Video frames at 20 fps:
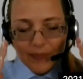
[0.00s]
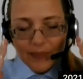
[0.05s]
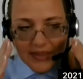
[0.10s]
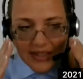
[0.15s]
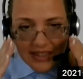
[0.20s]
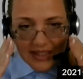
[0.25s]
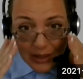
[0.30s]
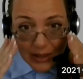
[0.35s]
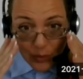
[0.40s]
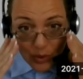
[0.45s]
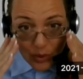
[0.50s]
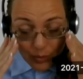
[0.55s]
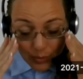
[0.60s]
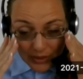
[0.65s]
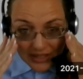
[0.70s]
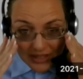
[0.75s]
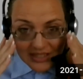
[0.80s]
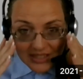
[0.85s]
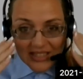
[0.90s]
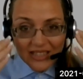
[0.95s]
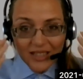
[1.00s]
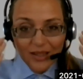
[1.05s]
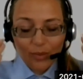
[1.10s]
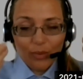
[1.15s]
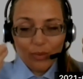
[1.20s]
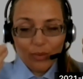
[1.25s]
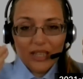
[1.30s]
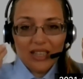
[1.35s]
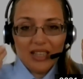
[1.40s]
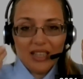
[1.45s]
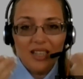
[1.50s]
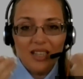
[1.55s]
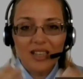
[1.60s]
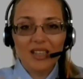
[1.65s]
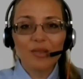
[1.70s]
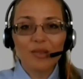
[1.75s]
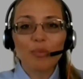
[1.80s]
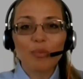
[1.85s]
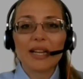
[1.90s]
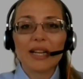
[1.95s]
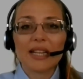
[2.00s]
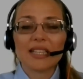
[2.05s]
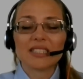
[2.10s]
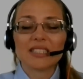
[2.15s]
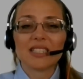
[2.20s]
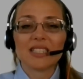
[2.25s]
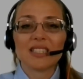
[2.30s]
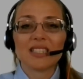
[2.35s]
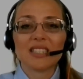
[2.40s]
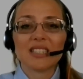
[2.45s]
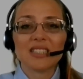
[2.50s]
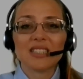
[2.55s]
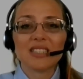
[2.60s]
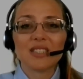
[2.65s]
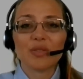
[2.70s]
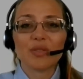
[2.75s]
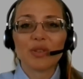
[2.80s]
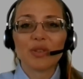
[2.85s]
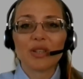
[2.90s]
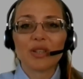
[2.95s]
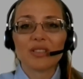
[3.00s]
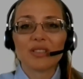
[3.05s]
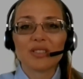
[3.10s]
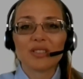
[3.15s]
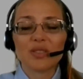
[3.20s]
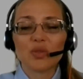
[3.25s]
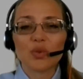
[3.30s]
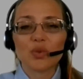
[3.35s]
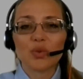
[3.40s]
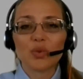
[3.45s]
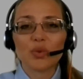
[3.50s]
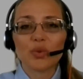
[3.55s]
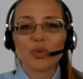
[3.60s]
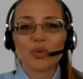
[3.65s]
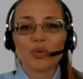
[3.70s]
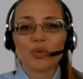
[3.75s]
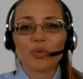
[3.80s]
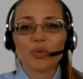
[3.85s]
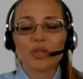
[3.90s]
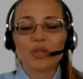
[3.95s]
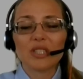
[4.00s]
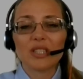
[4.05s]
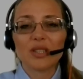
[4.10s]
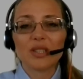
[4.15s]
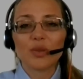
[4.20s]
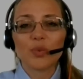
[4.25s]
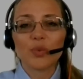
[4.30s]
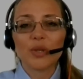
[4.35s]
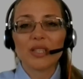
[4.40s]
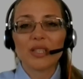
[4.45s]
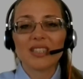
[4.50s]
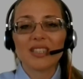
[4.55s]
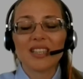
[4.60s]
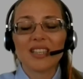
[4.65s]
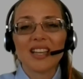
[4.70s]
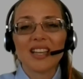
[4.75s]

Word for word: They will be extremely unpleasant and difficult to, to deal with.